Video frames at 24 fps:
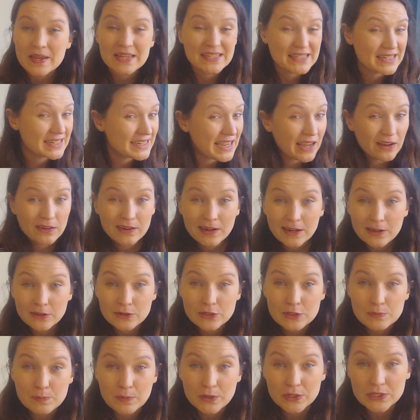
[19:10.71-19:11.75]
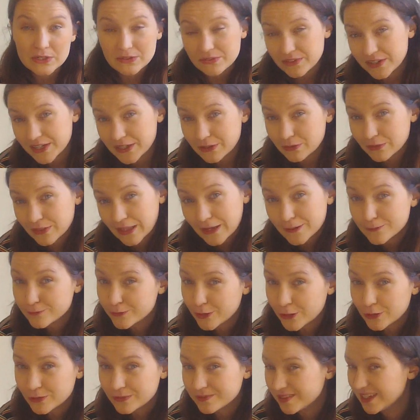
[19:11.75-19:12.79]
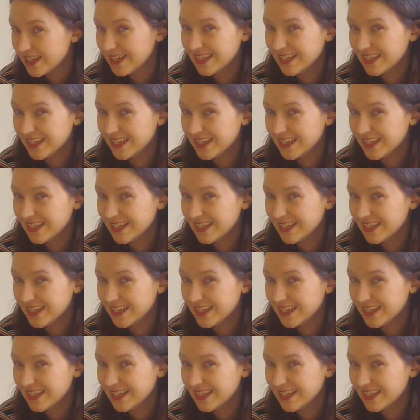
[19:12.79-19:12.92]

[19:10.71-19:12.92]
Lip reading: to download Spotify on their phone